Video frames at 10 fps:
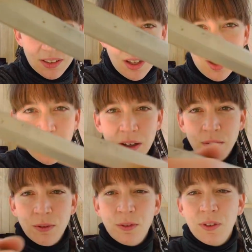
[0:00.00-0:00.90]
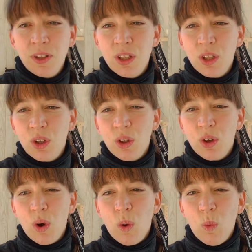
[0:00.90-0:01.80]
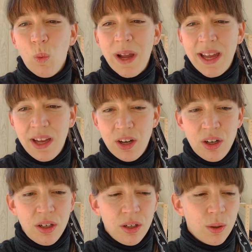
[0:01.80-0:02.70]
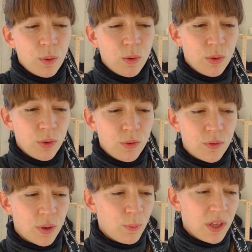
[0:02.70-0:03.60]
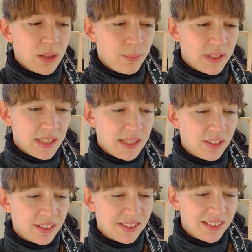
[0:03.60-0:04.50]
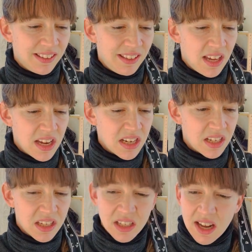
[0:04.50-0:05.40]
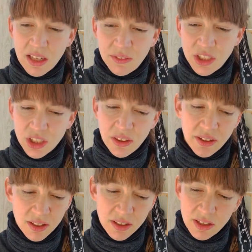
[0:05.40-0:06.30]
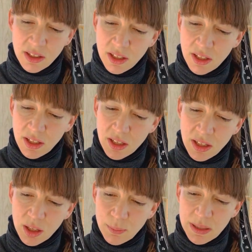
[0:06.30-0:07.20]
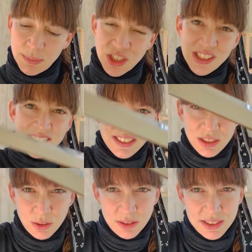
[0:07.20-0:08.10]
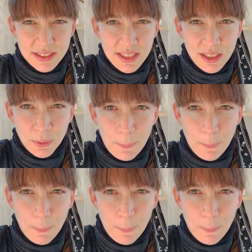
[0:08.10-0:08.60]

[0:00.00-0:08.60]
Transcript: of wear from where the blades are sliding in and out of each other. Or maybe just a little detail.